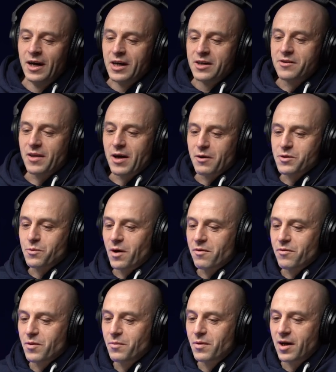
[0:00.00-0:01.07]
so that was one of
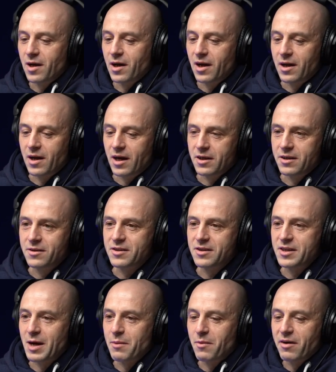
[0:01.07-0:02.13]
them. And I I
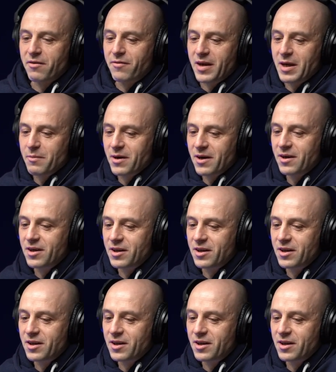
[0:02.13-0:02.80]
snapped my femur